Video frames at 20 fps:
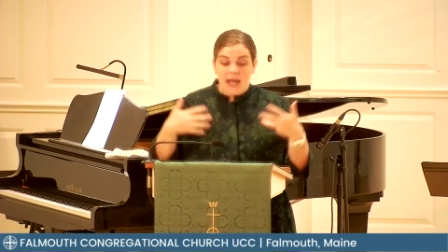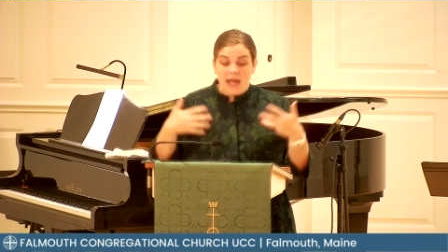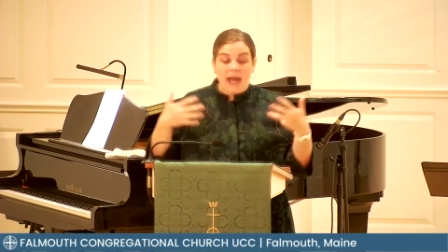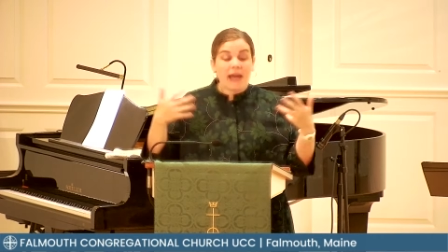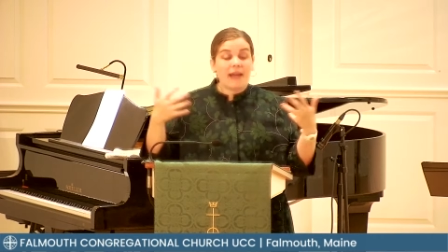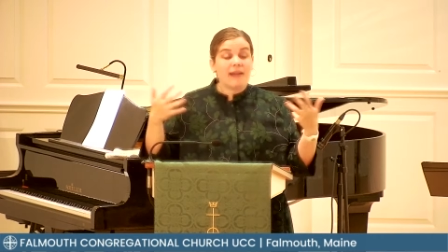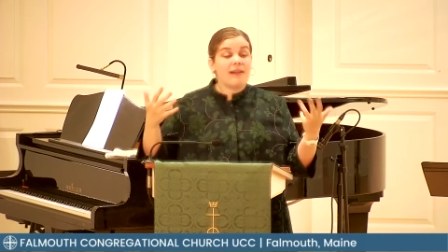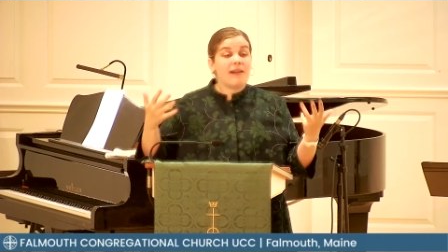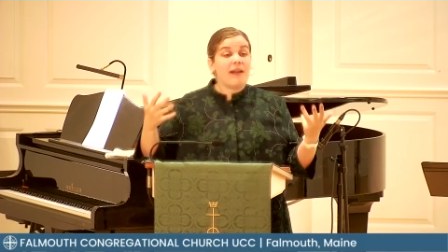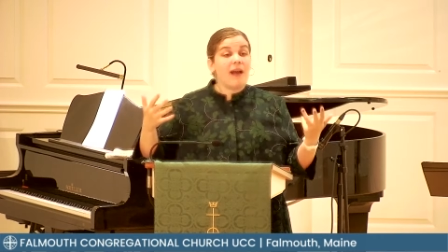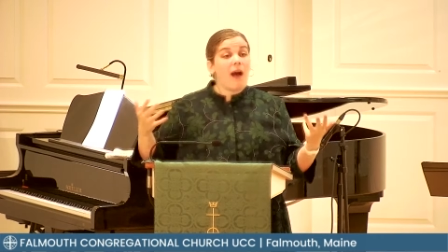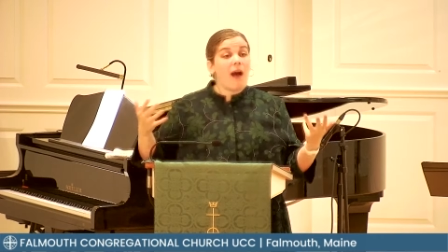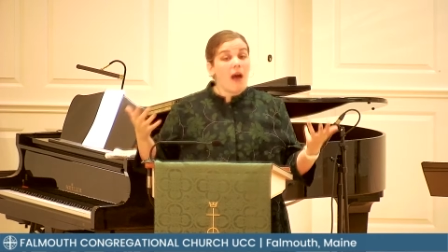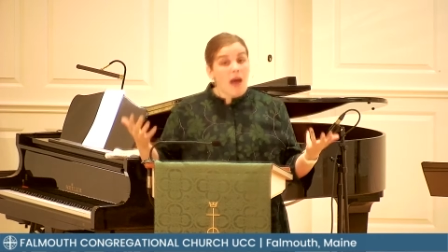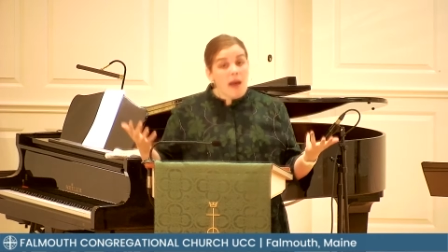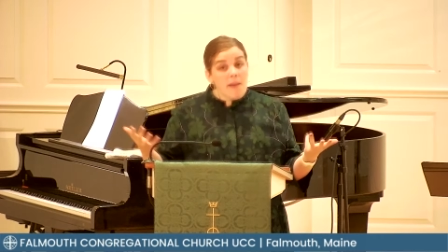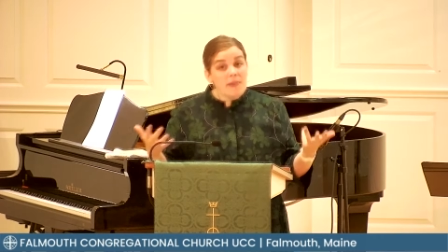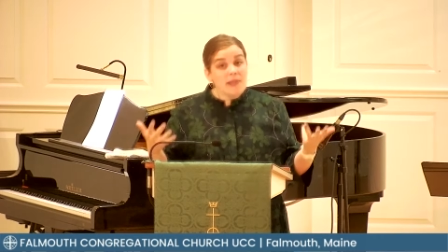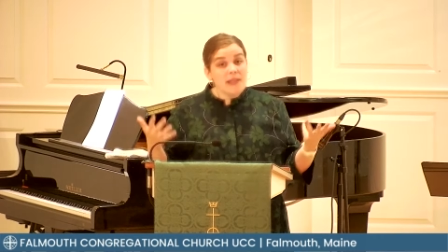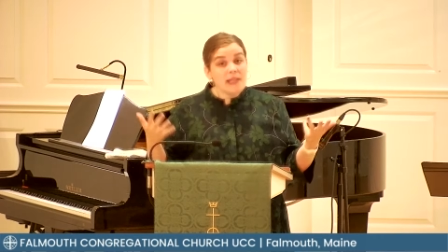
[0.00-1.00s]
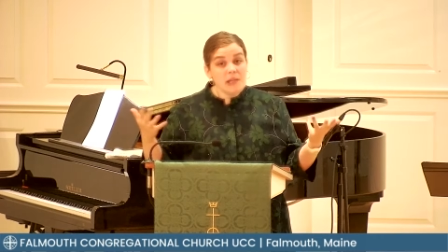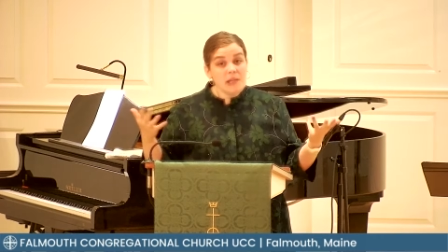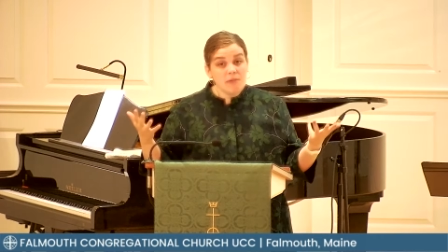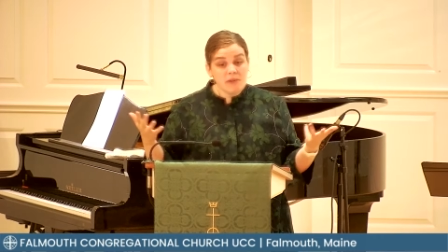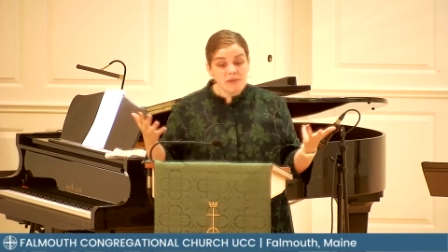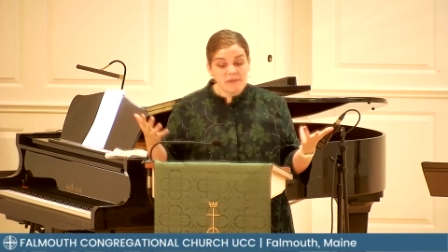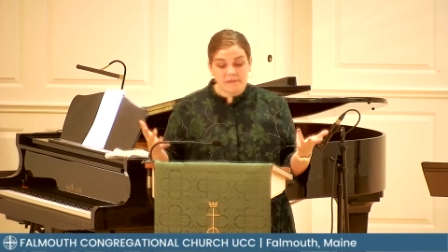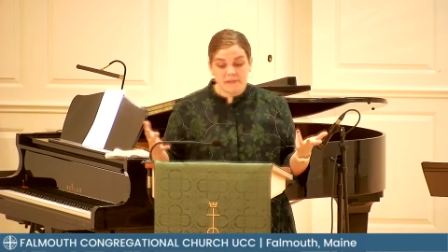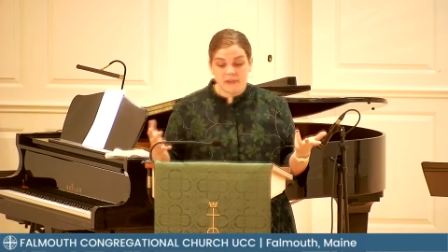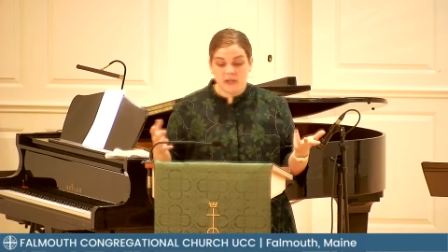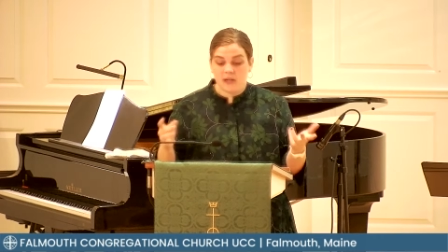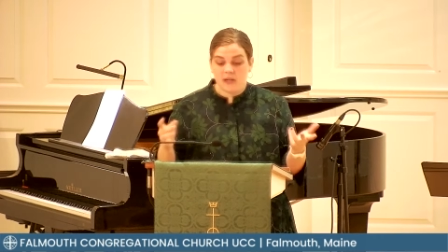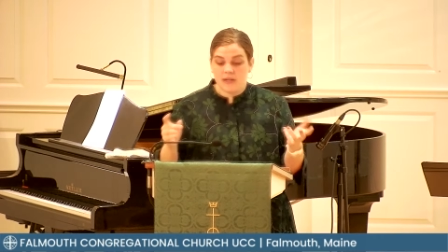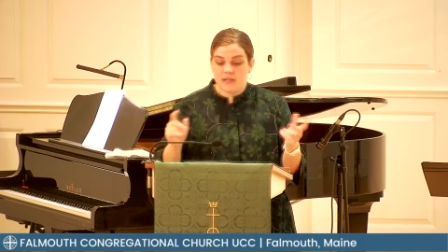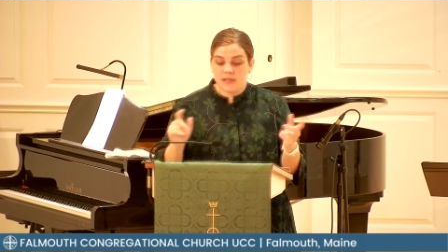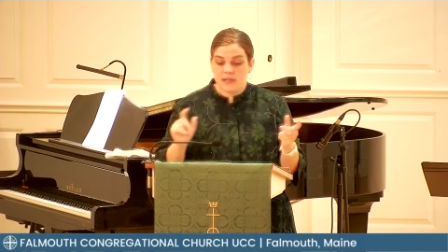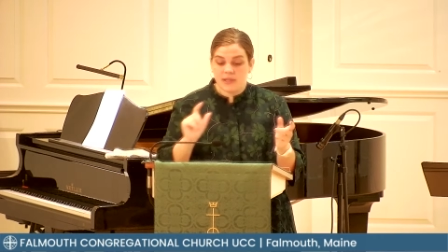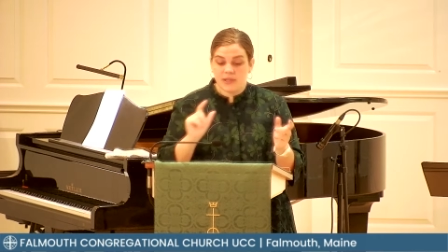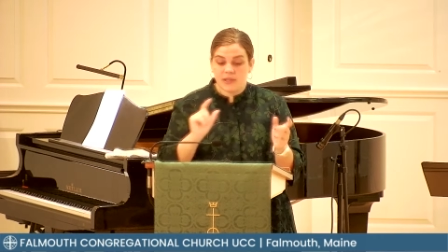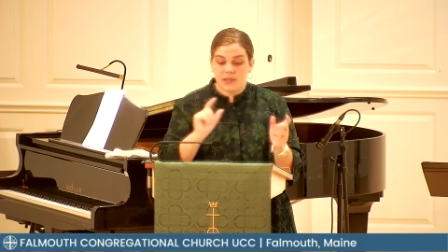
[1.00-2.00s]
and commonly
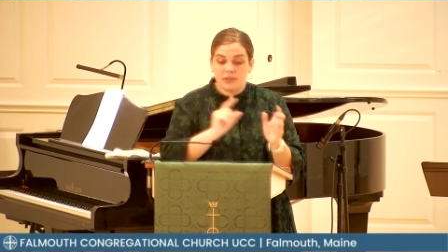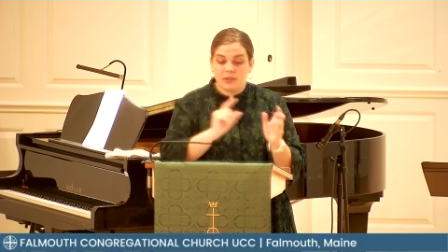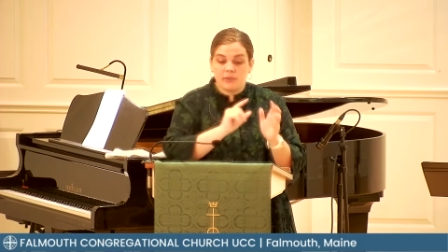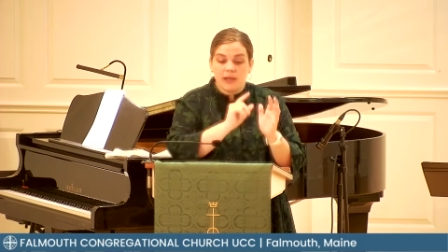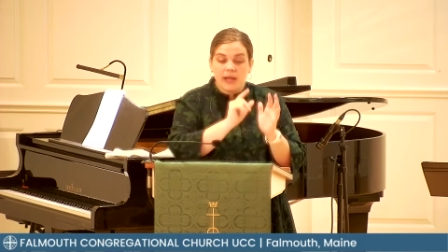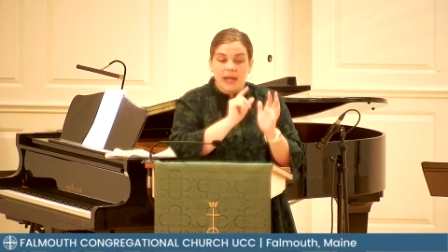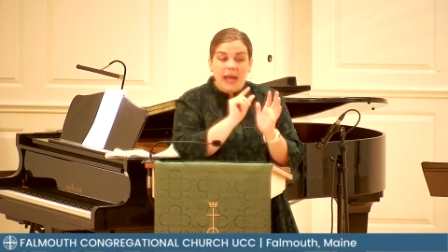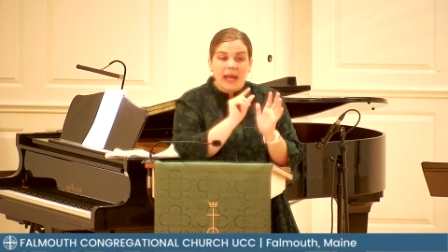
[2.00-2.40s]
refers to